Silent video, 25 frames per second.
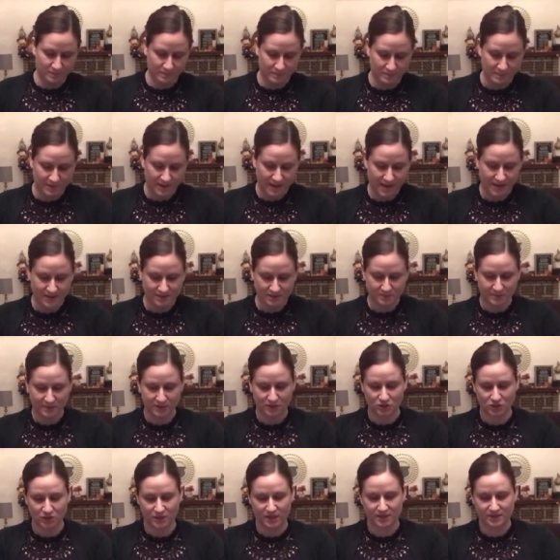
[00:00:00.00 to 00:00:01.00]
pass my
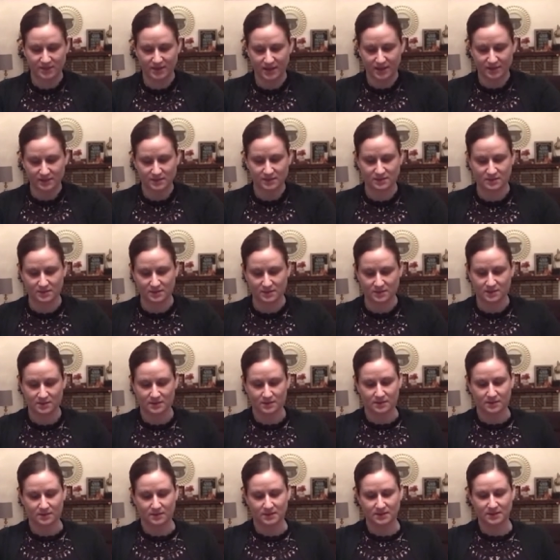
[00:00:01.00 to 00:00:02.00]
shake test.
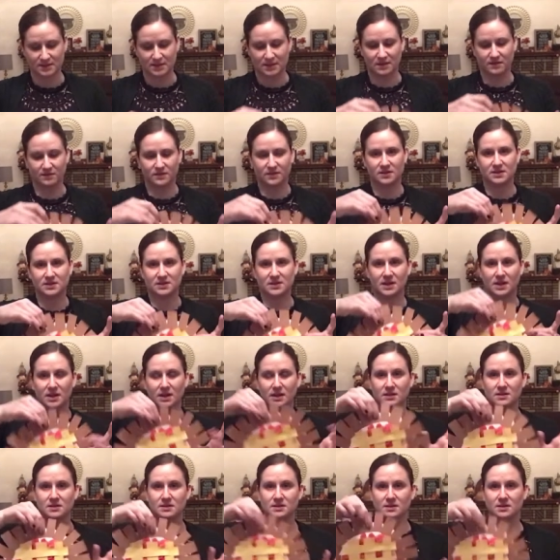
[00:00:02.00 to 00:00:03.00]
See if it stays.